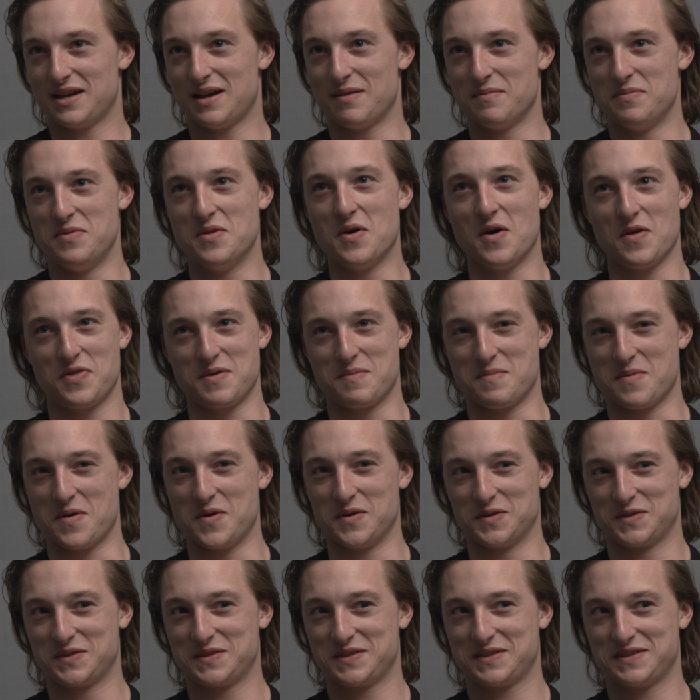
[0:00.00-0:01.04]
I'm not the
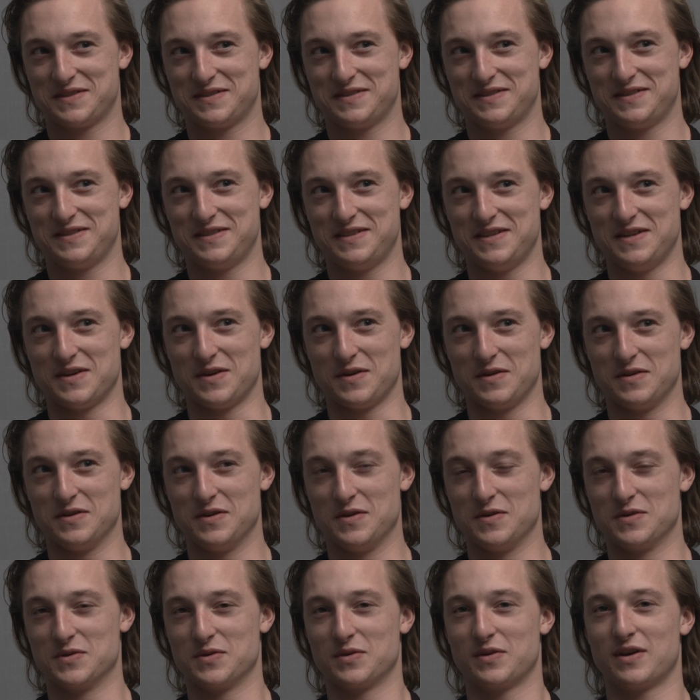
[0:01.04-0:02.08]
most,
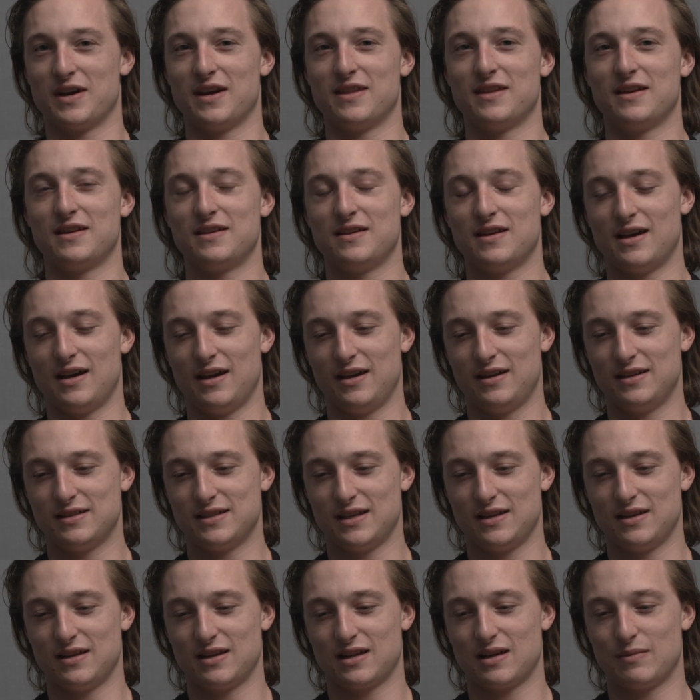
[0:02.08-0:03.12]
usual guy that you
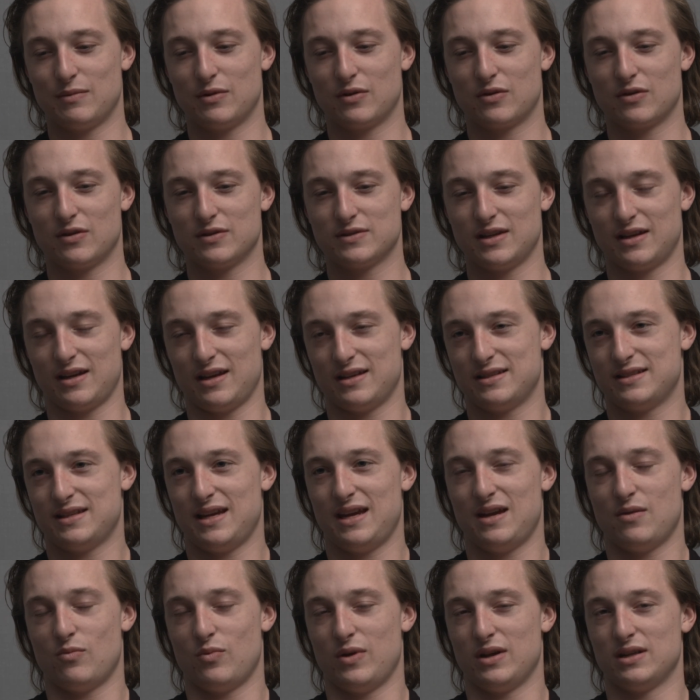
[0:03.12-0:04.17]
tend to come across. Like, I
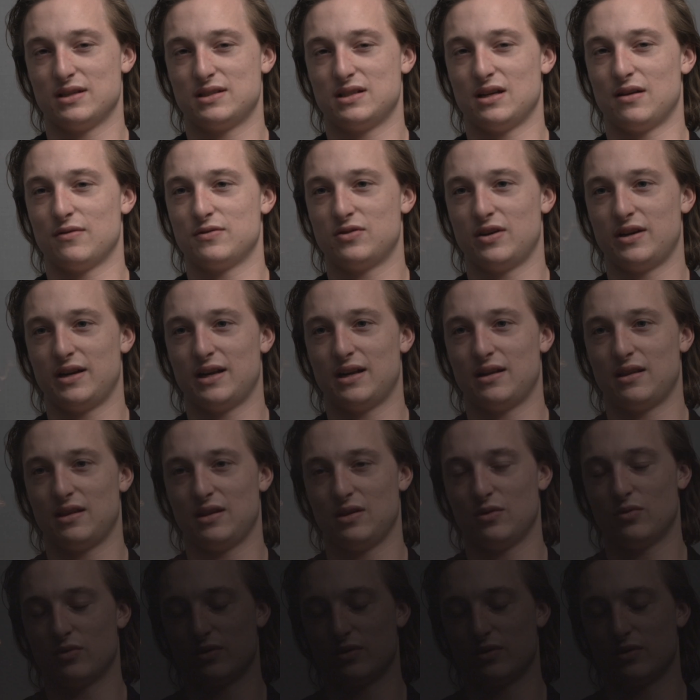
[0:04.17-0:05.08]
say weird stuff straight out of the